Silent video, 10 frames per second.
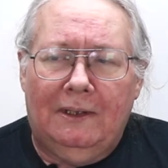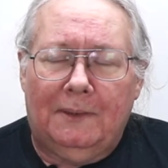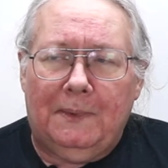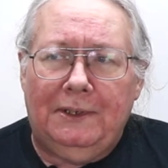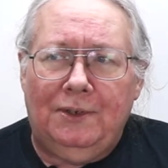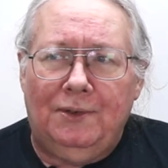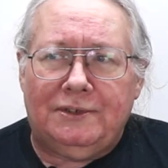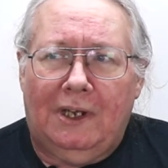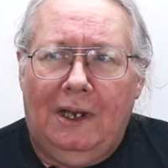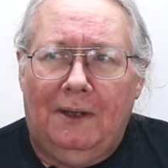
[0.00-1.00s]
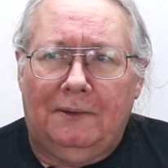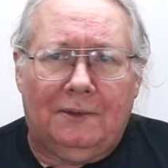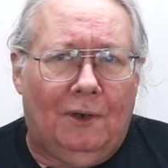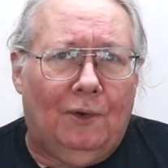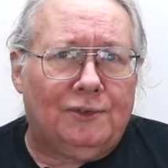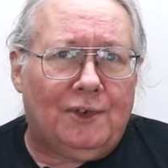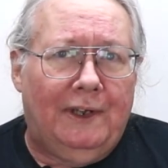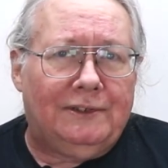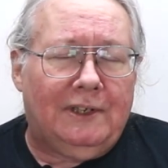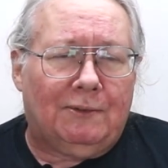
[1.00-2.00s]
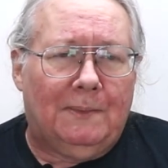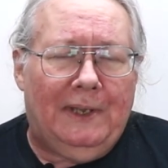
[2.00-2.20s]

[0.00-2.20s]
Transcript: that we used on coal trains that were